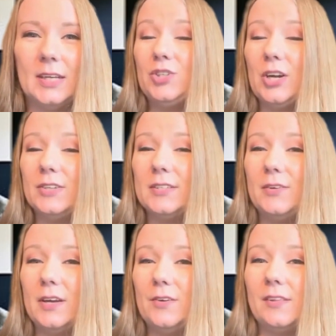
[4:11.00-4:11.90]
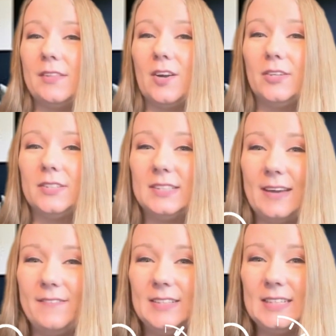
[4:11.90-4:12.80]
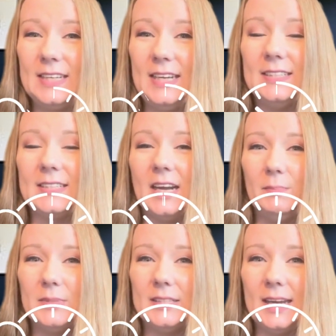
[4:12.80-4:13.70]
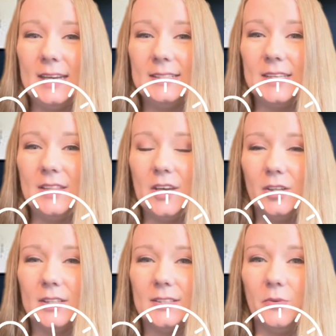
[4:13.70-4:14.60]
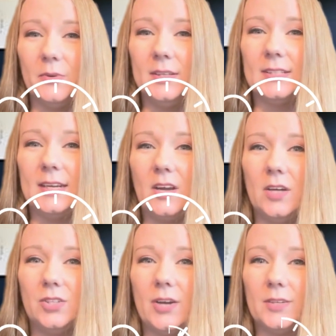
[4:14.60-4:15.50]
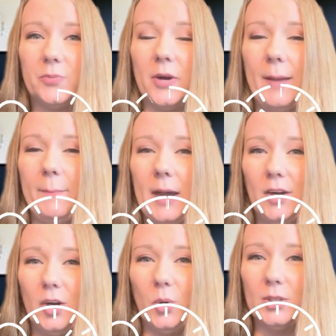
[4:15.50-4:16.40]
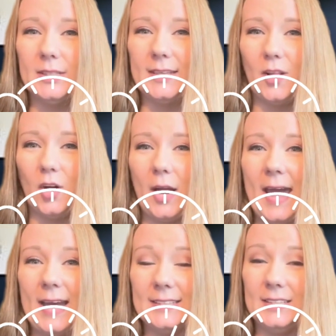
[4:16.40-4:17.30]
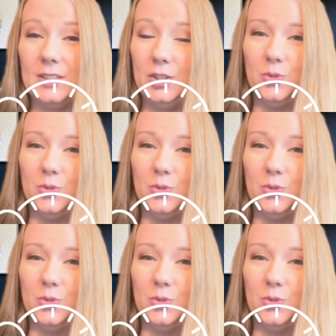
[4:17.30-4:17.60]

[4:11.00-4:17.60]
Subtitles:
You should also know that there are 17 times and dates in the Arkansas real estate contract where a buyer or seller has to